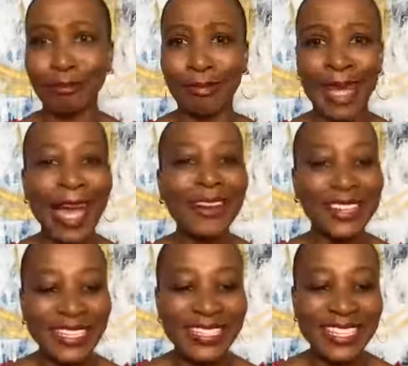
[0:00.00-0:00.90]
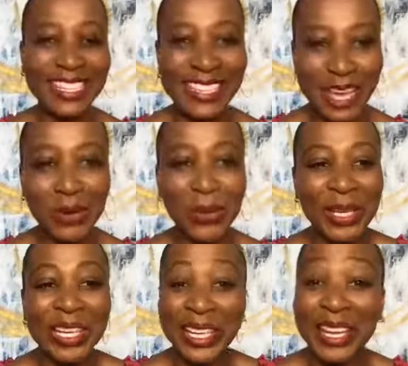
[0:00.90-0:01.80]
how is it that
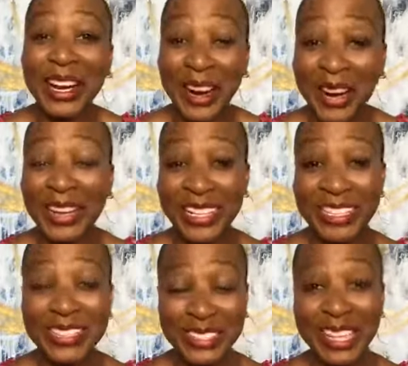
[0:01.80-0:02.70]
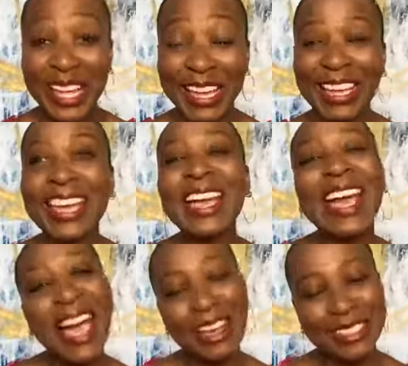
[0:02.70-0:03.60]
we are in July?
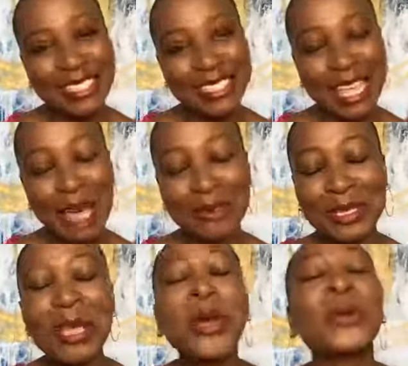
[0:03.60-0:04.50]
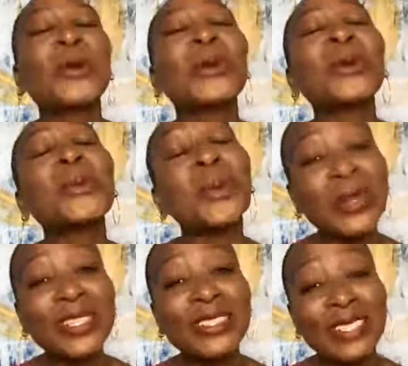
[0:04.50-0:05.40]
How did this happen? Well, we're
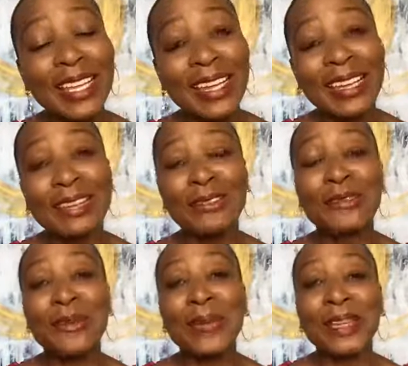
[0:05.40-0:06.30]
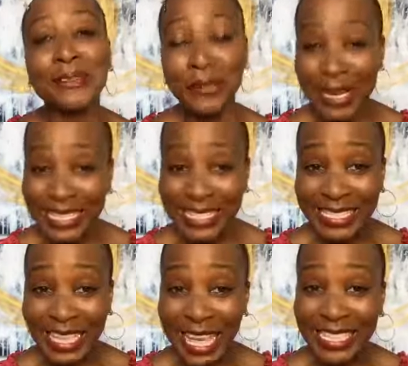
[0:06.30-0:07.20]
in July. For my friends in
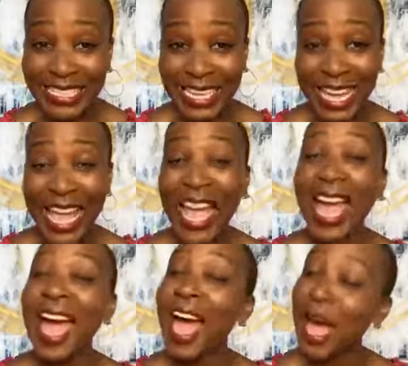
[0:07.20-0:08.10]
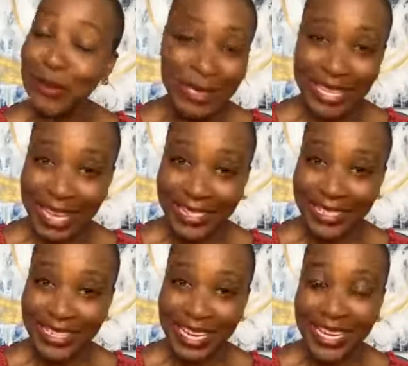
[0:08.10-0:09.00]
Canada, happy Canada
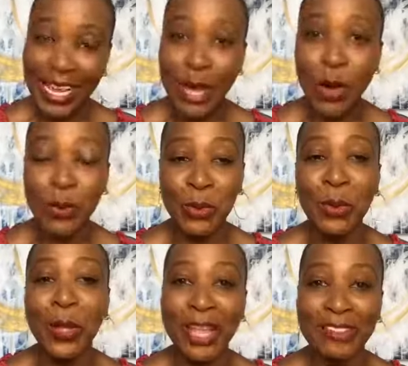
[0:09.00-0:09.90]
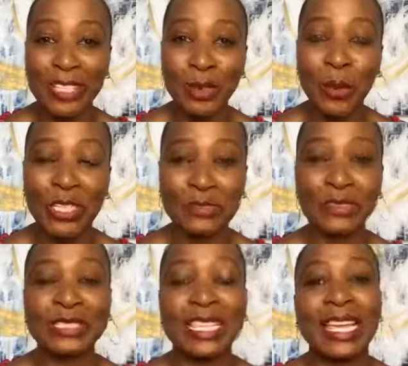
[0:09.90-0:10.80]
Day. I hope you're all having a
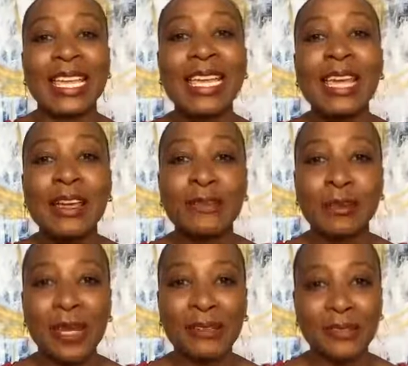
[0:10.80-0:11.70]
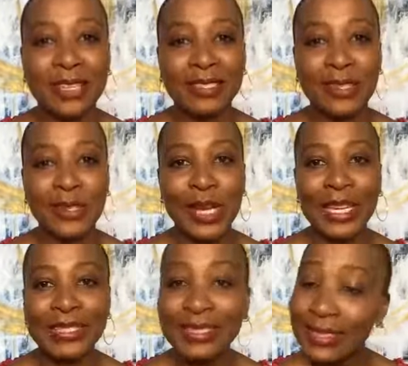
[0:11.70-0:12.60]
wonderful day. For my friends in the
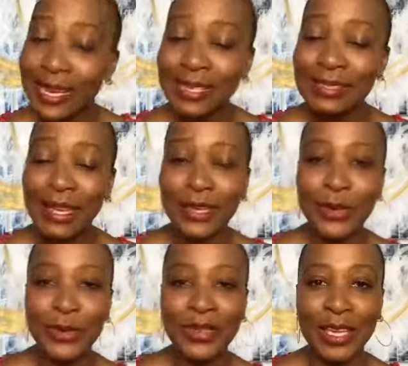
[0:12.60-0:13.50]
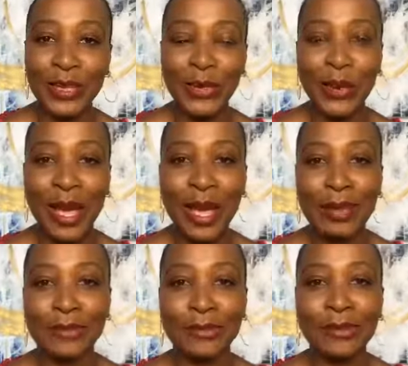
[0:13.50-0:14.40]
United States, I know that you
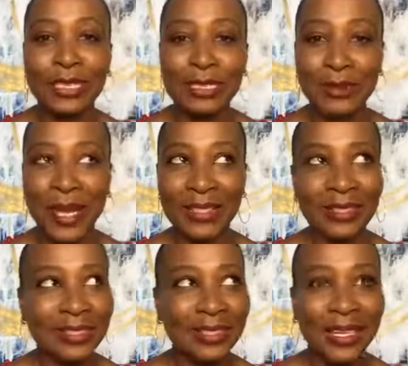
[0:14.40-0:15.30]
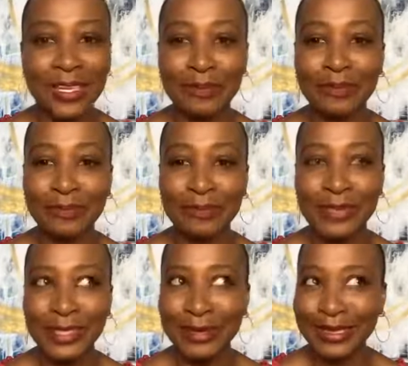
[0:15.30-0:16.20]
have Independence Day.
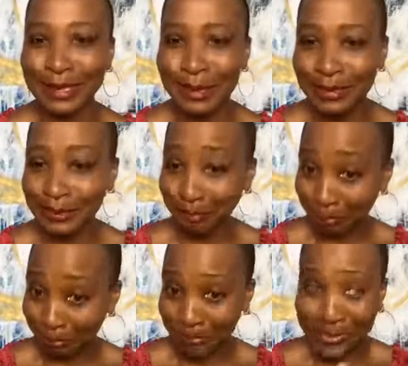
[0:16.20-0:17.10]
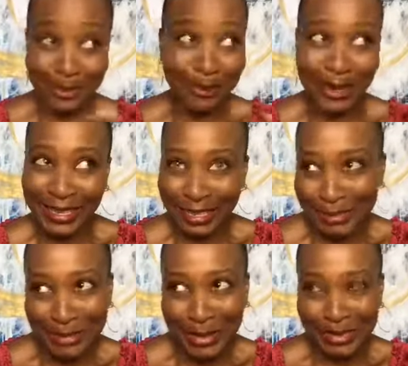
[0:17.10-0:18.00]
Is that what it's called? Sorry,
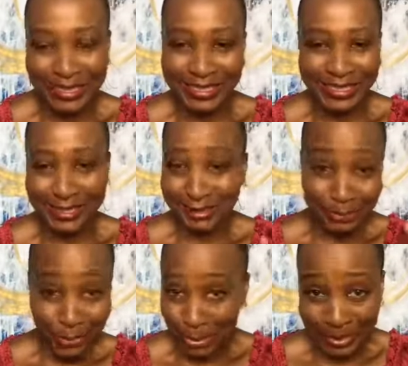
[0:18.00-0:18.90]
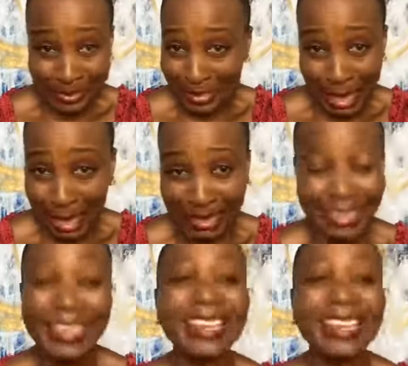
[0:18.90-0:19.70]
Americans. 4th of July.